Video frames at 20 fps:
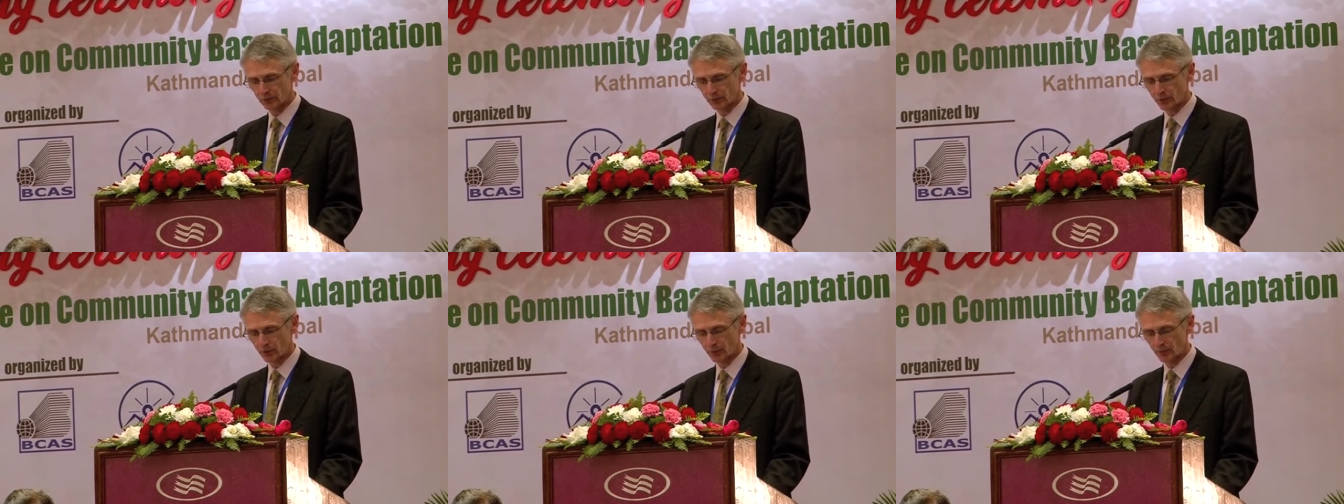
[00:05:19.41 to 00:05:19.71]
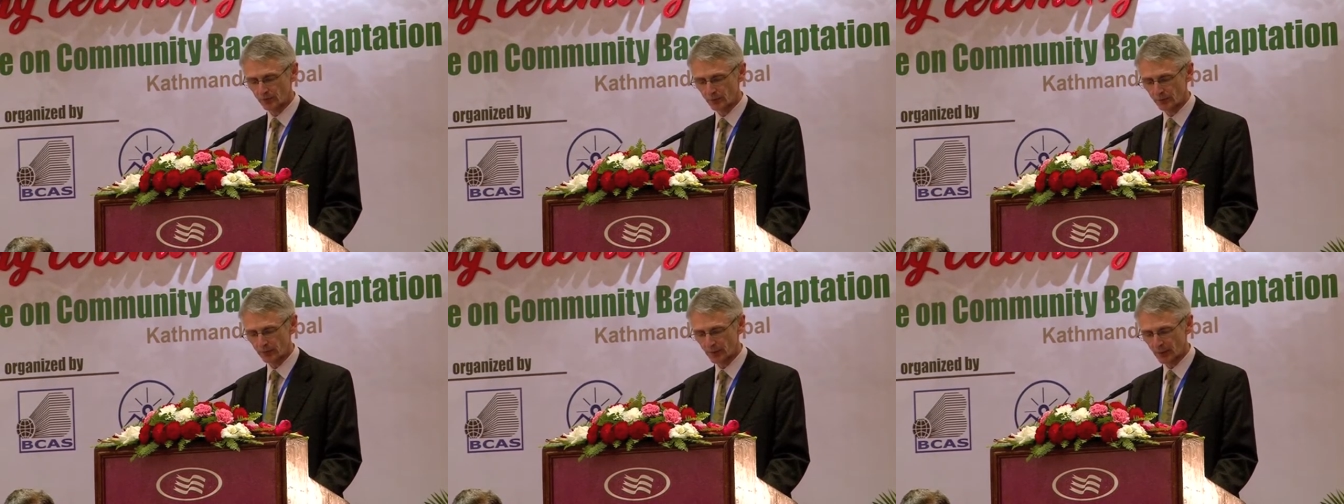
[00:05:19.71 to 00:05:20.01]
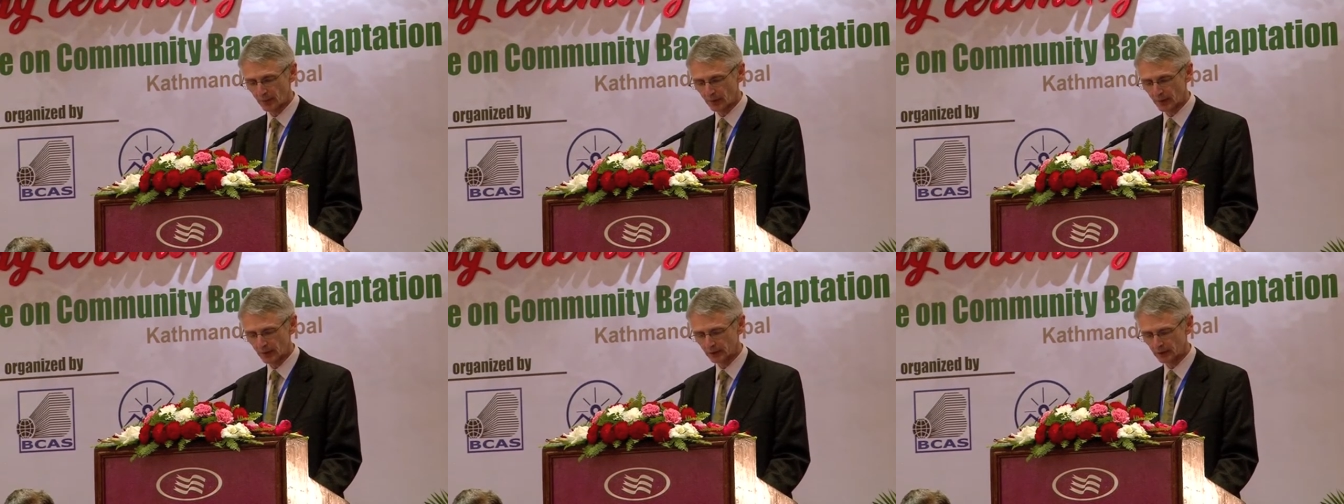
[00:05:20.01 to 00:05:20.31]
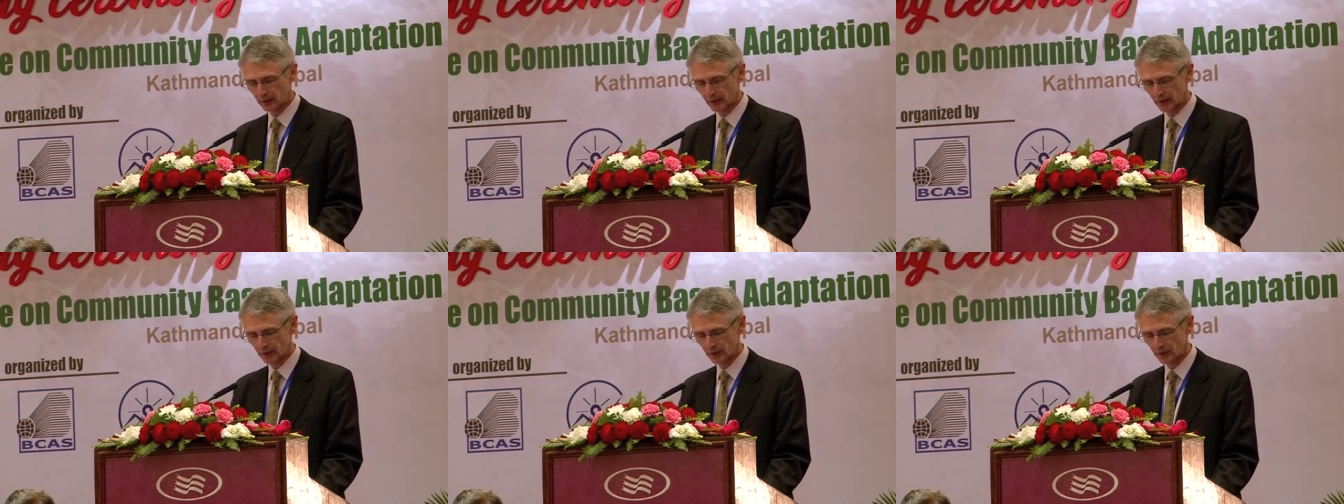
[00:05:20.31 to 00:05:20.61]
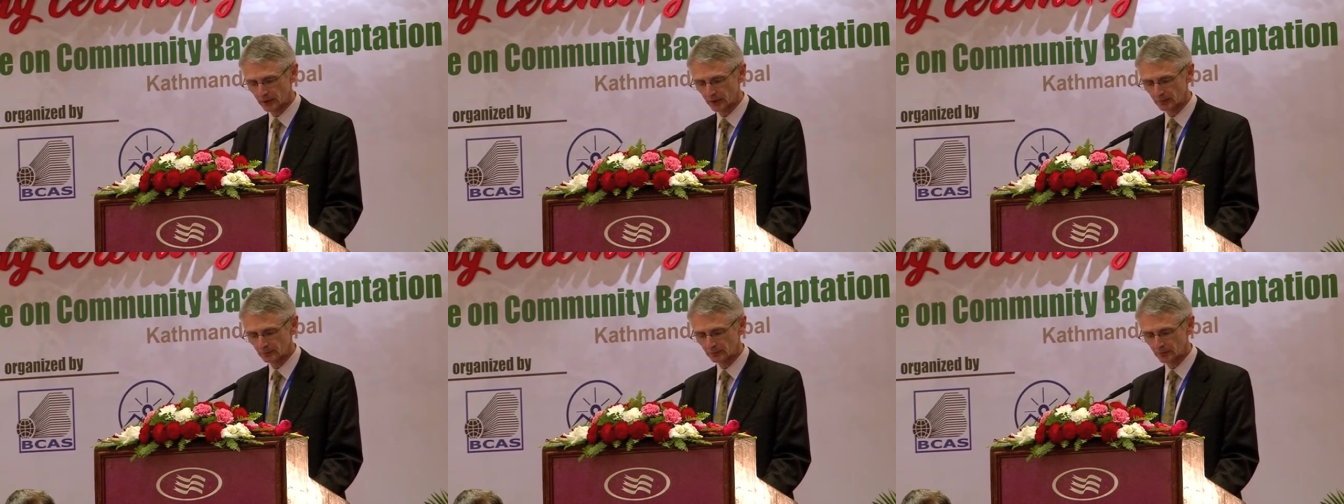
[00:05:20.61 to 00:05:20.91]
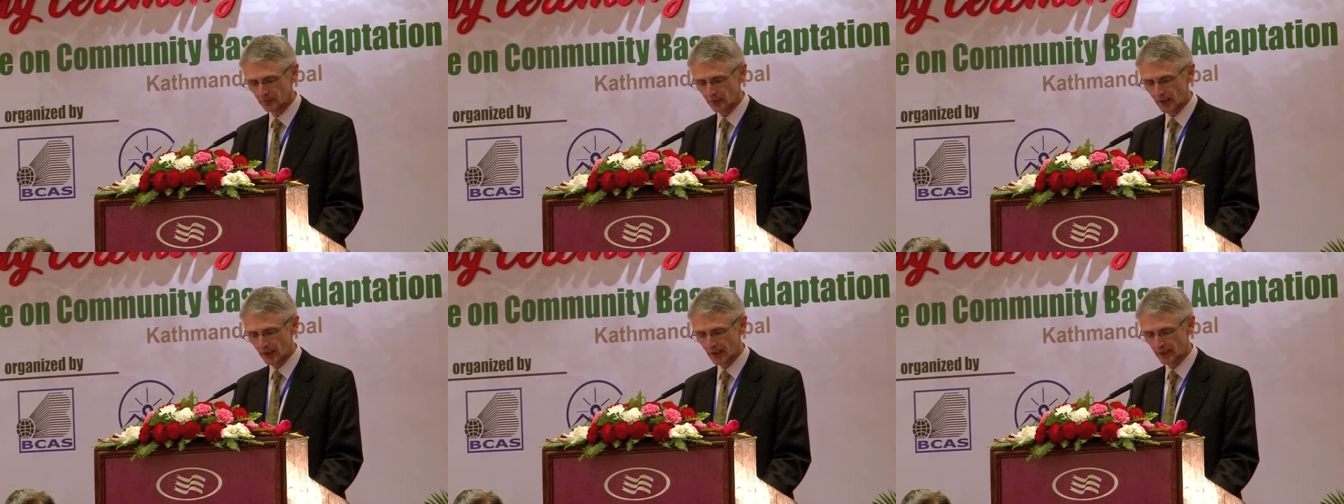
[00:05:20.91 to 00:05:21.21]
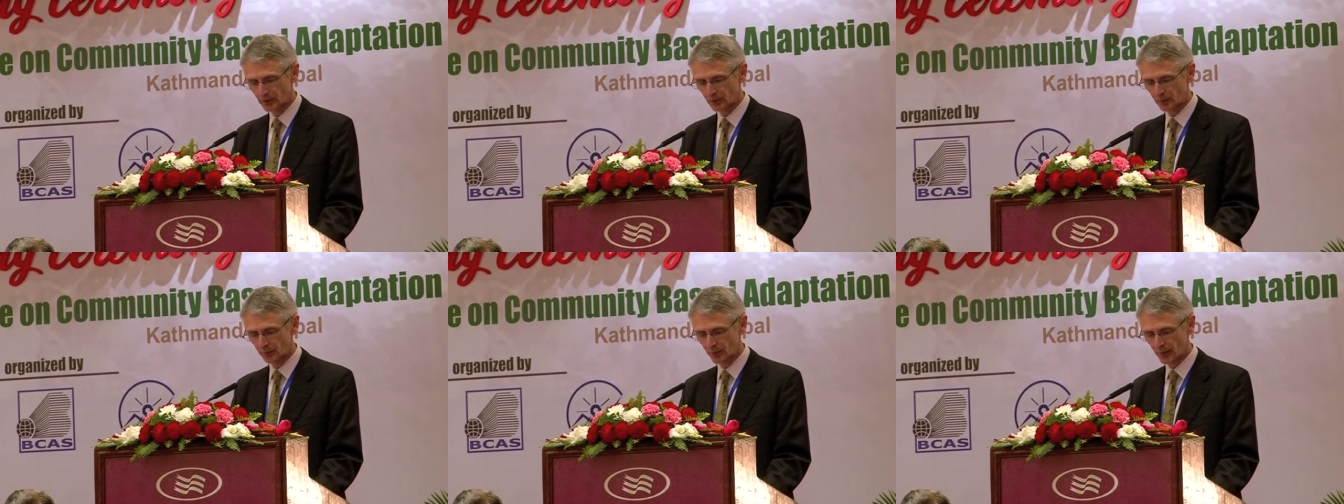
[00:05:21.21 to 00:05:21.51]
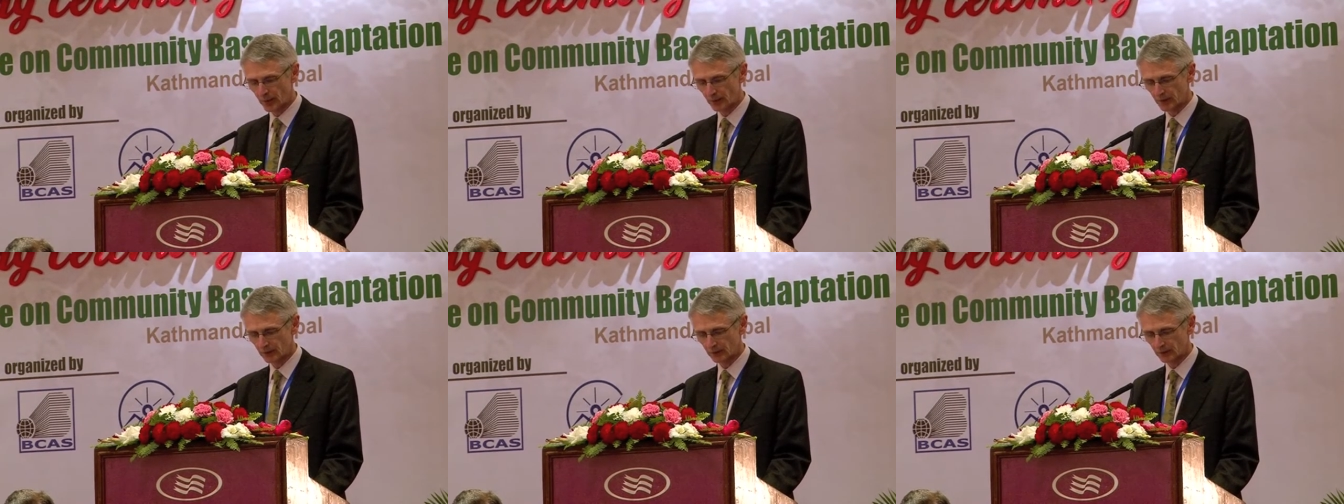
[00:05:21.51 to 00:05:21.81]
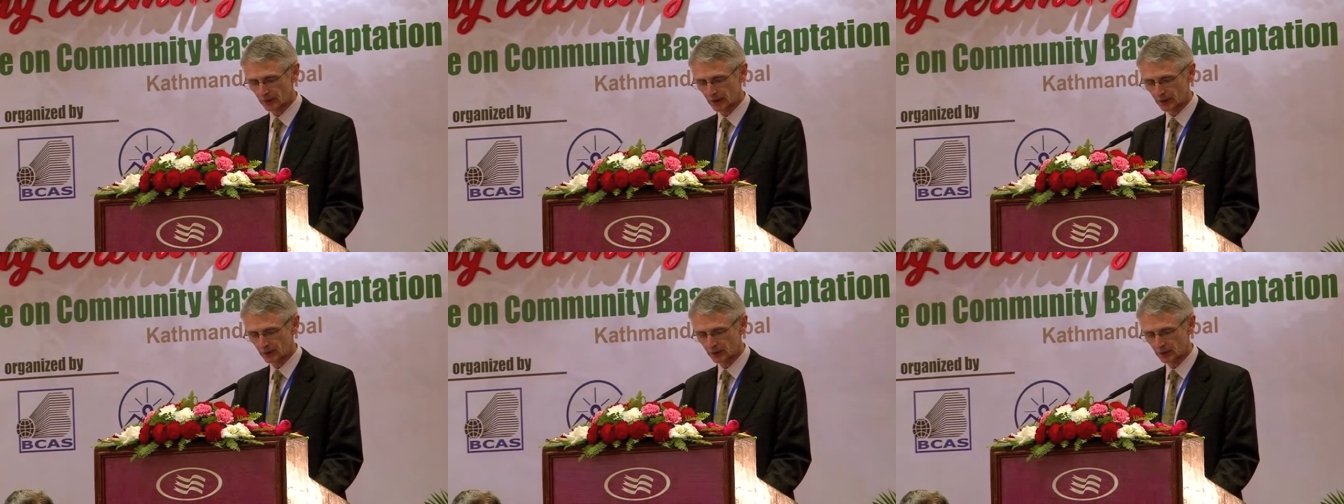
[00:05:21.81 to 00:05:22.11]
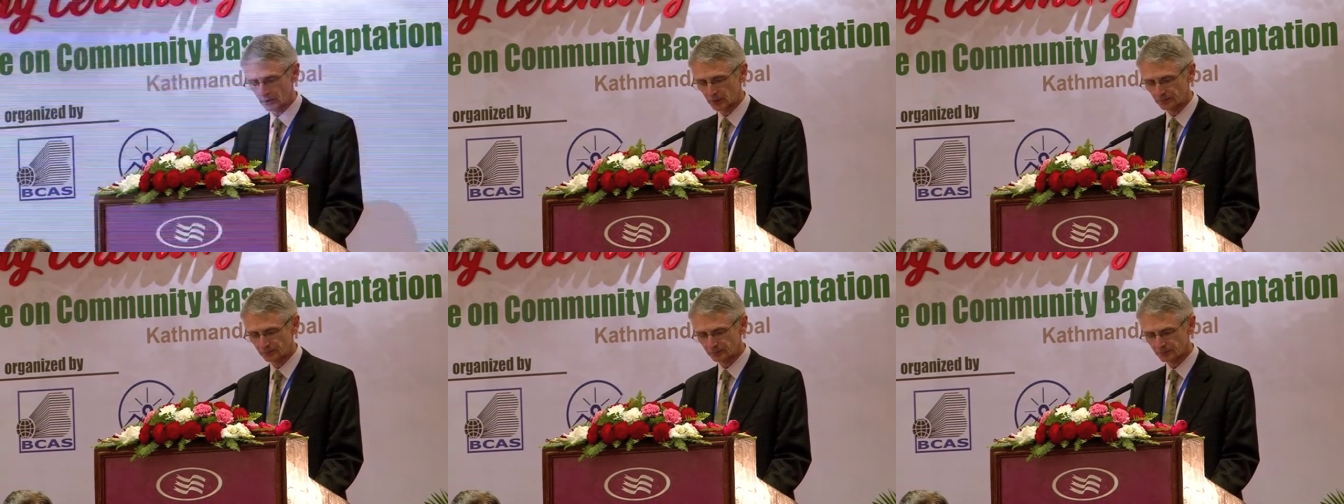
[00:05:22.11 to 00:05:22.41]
from the public sector and the private sector